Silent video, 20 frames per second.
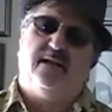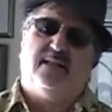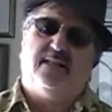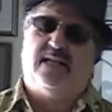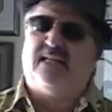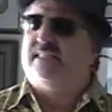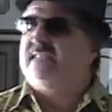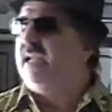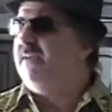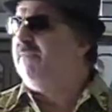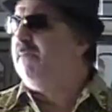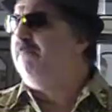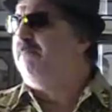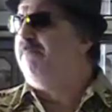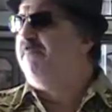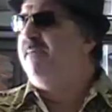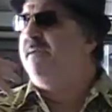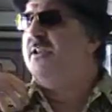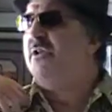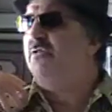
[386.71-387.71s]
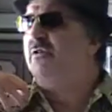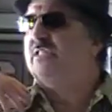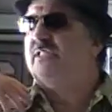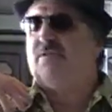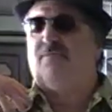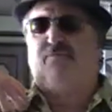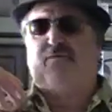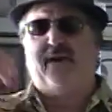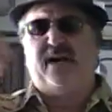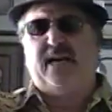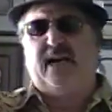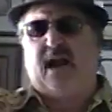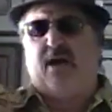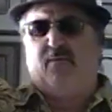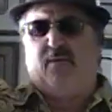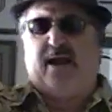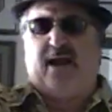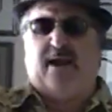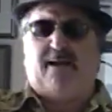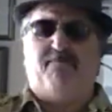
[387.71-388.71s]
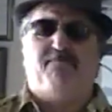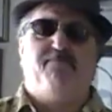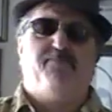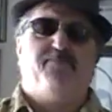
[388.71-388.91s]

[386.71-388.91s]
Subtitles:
That's giving nukes to freaking Iran.